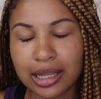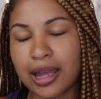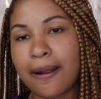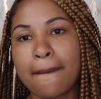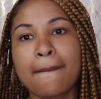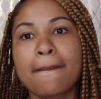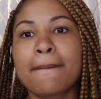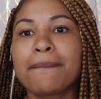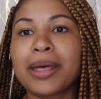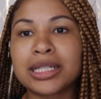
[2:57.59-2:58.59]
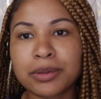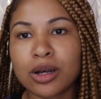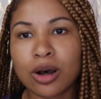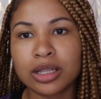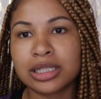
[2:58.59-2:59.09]
Like I
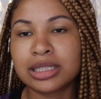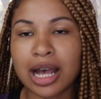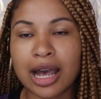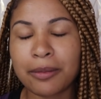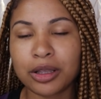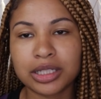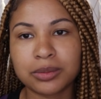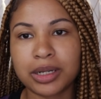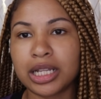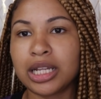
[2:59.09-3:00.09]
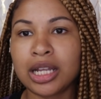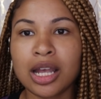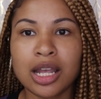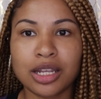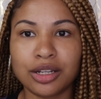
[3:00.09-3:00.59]
spent all this time, all this money,
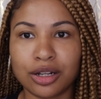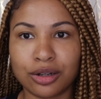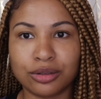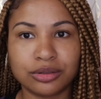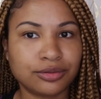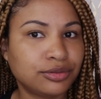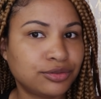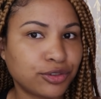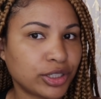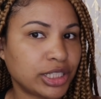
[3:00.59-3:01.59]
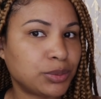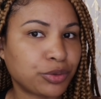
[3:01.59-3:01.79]
you know, for these